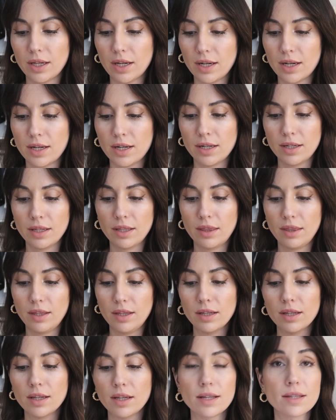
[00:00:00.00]
I
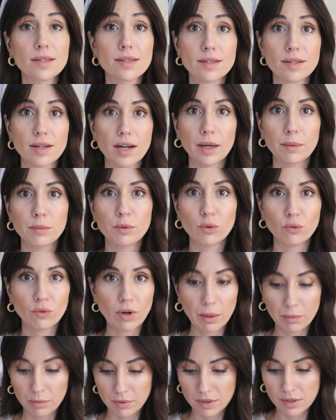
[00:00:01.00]
think it's time to
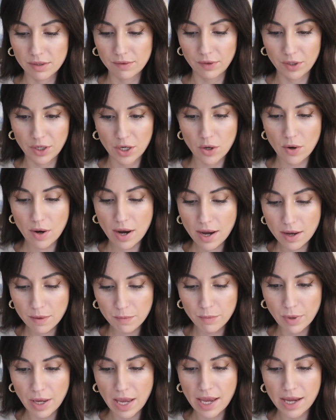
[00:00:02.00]
wrap this video
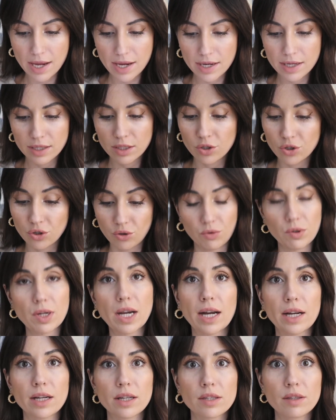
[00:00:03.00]
up and show you
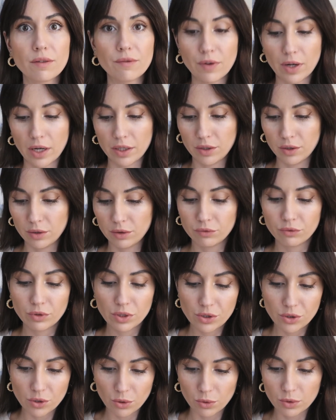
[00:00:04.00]
guys the final
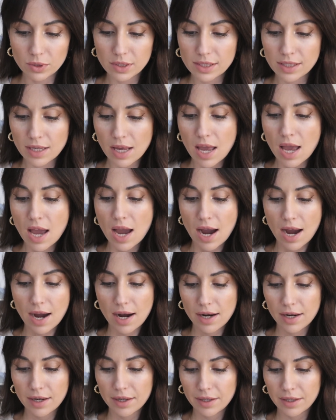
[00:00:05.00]
results.
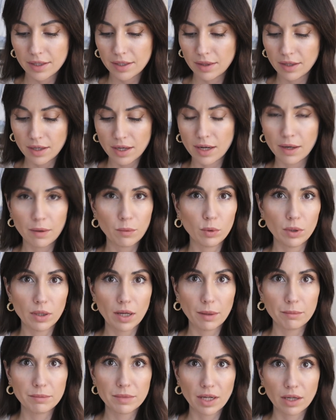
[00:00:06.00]

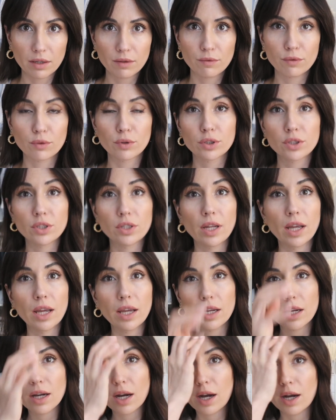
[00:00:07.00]
I'm done for
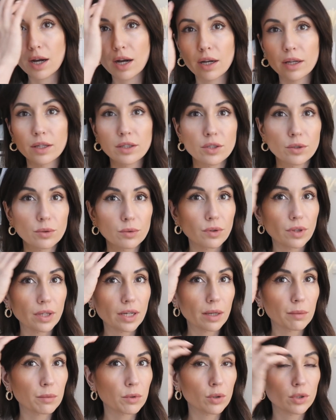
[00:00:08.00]
today. I don't
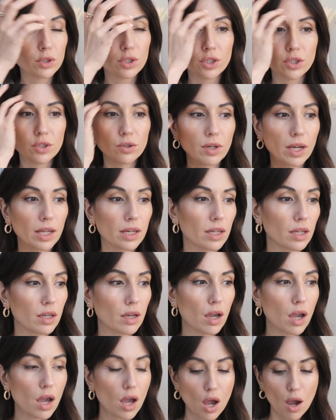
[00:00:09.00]
think I'm going to do
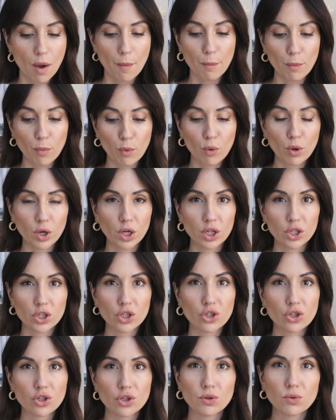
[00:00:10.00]
any more
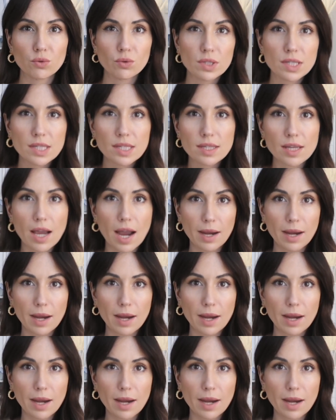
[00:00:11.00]
shoots.